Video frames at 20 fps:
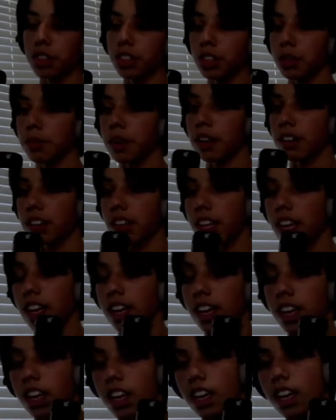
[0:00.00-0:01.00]
chill about
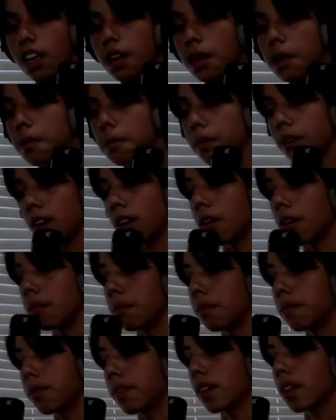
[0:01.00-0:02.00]
that. But
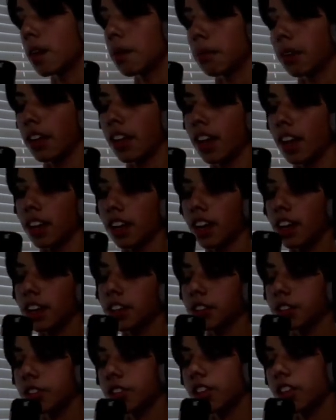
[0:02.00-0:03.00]
yeah, I kind
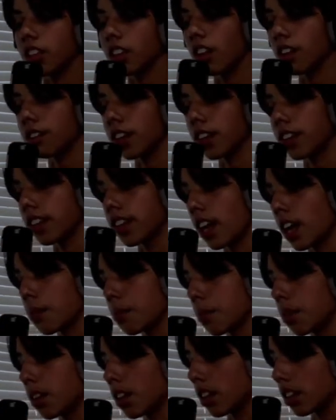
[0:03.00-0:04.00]
of just started off like that.
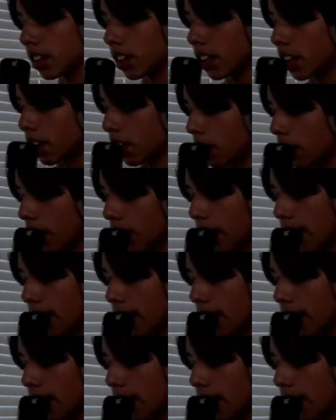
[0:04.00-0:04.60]
But later on,